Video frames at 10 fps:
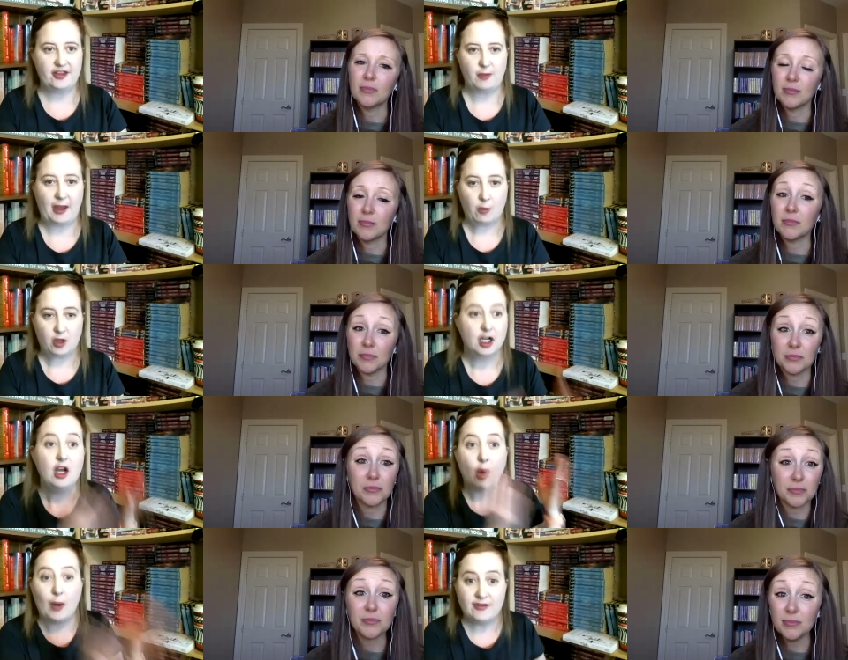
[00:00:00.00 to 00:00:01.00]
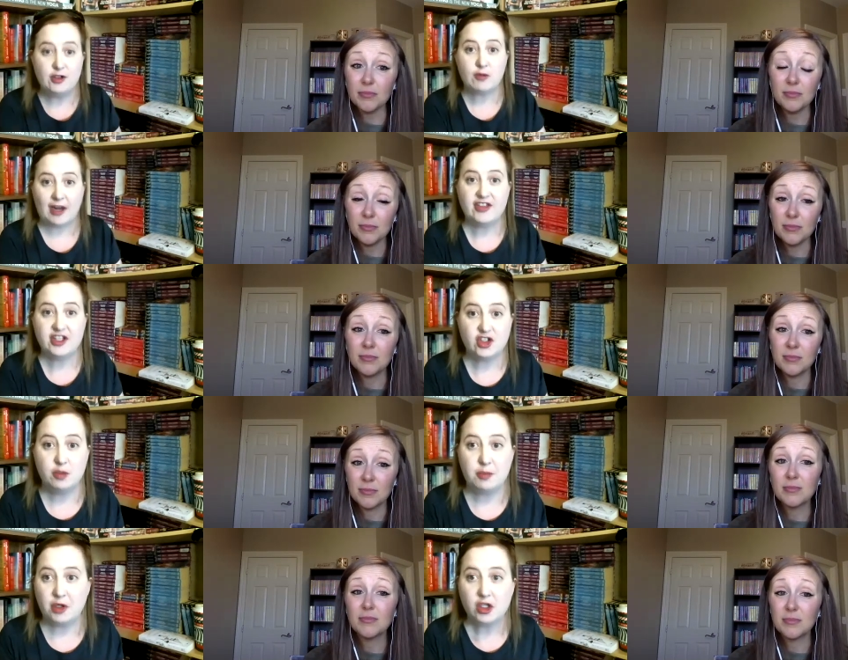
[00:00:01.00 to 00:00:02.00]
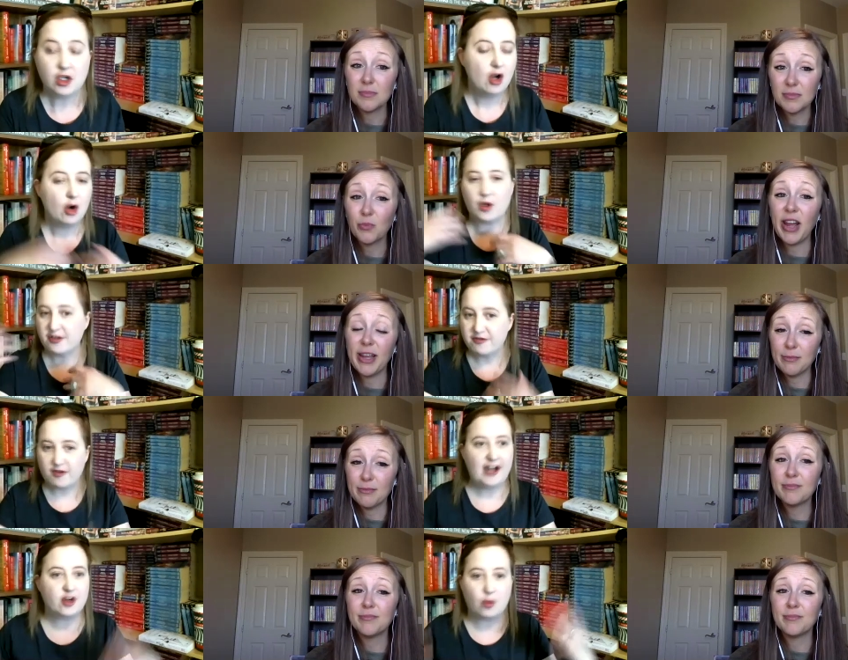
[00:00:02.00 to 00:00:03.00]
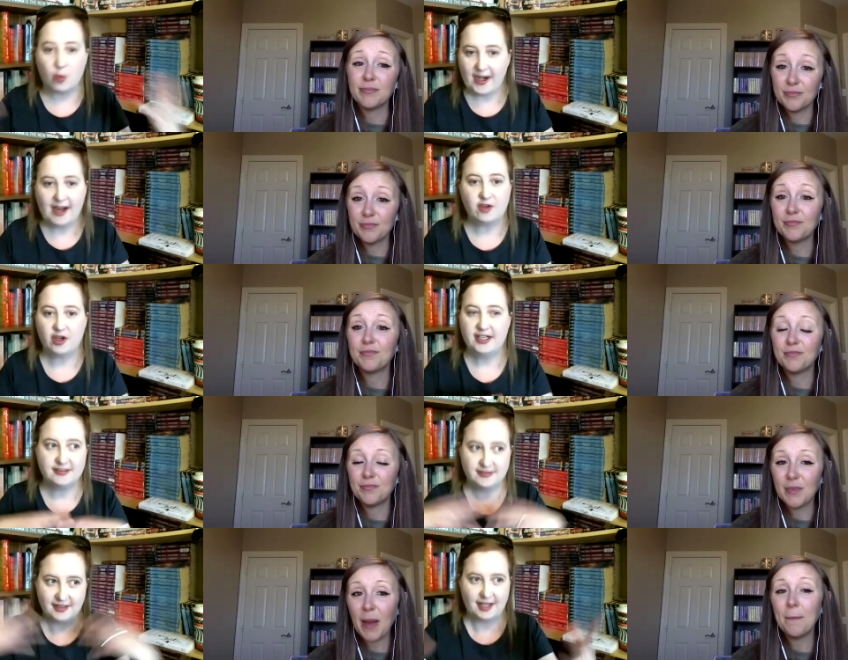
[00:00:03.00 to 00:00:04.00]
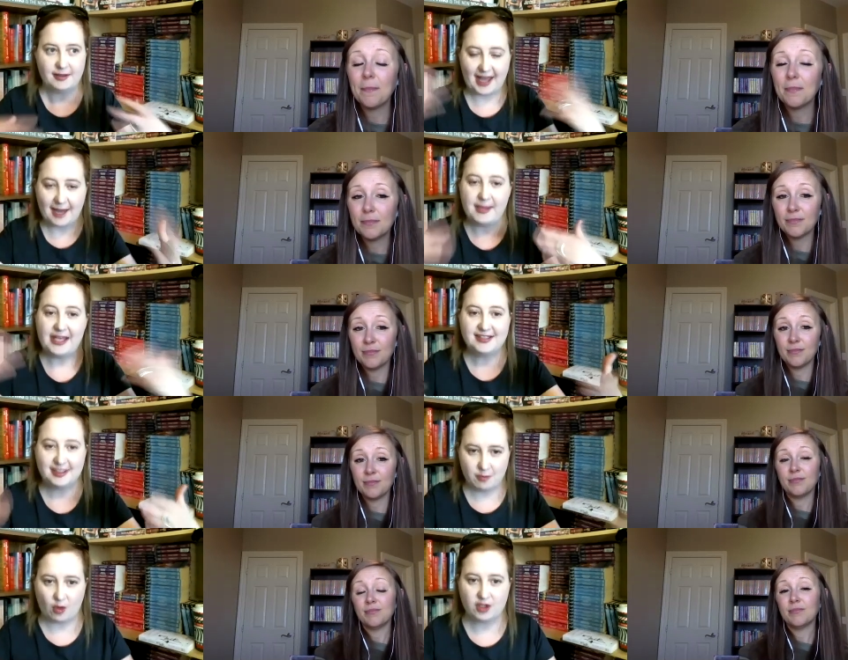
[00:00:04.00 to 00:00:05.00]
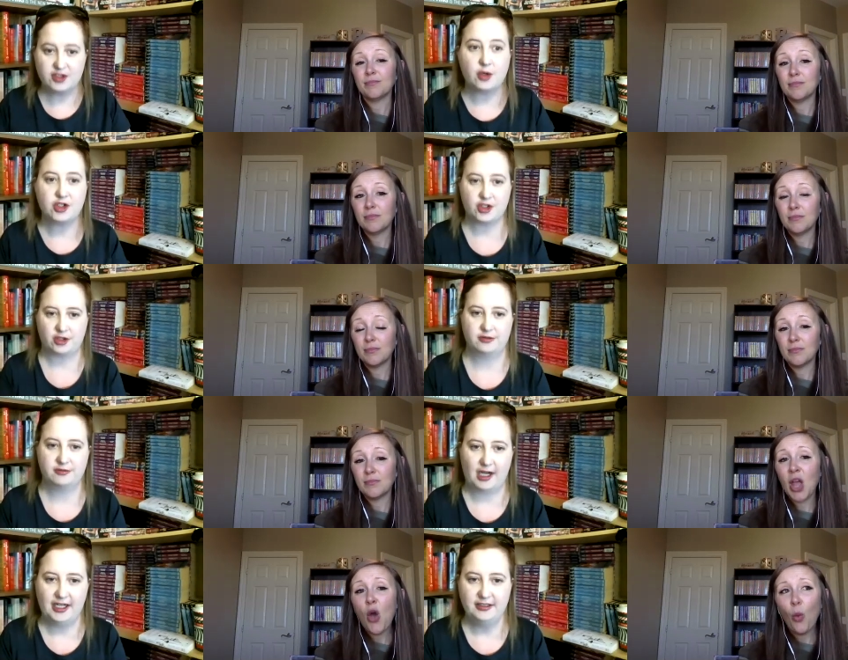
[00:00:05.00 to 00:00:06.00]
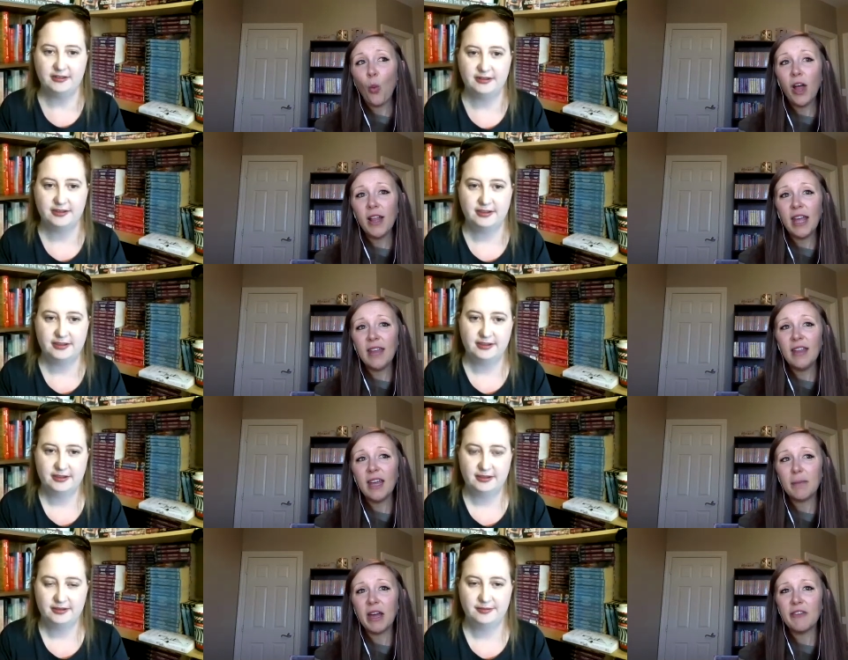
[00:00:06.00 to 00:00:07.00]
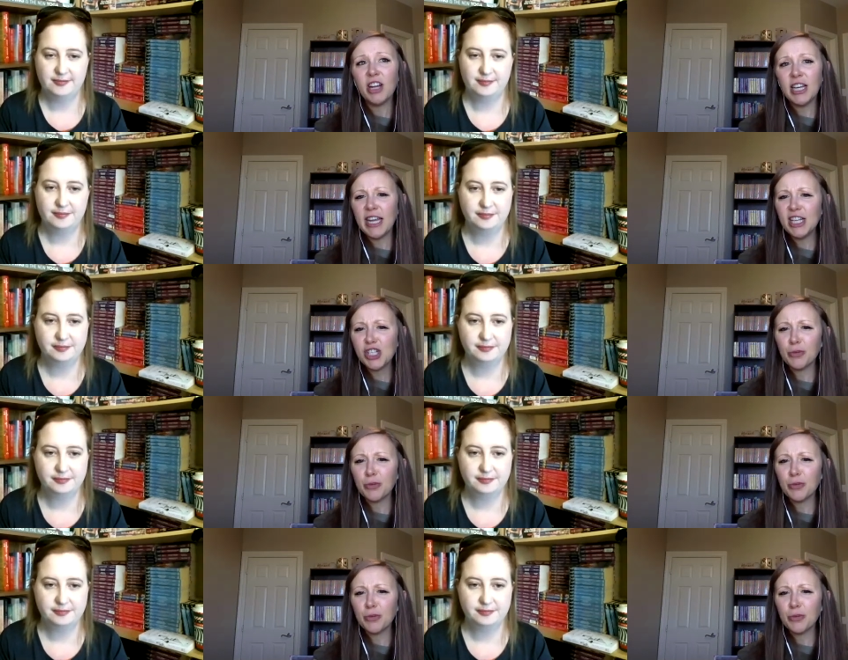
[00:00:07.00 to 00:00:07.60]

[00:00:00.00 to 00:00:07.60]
Speaker 1: at, work oh have you read this new book or right. your friend or whatever it, yep. it, that makes it more social
Speaker 2: right well and like by very nature